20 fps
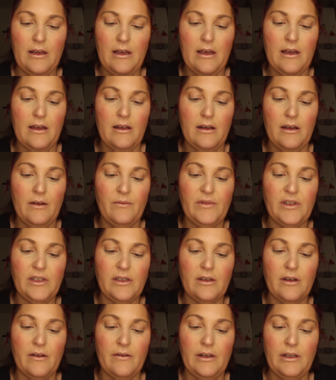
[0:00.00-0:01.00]
And I'm
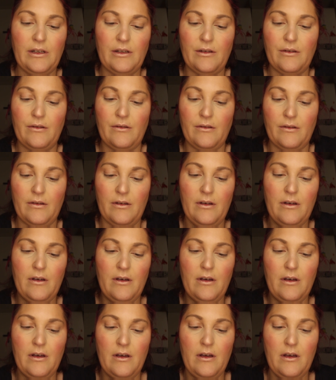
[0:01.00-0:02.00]
just going to
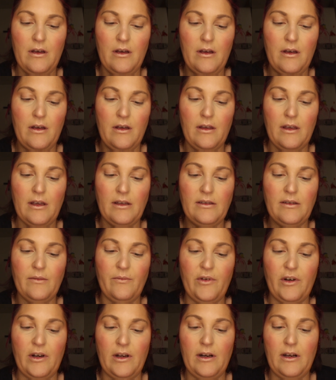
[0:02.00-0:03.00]
get
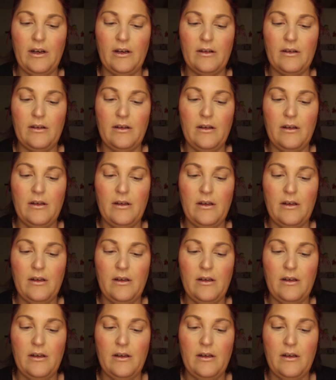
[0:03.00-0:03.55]
some product.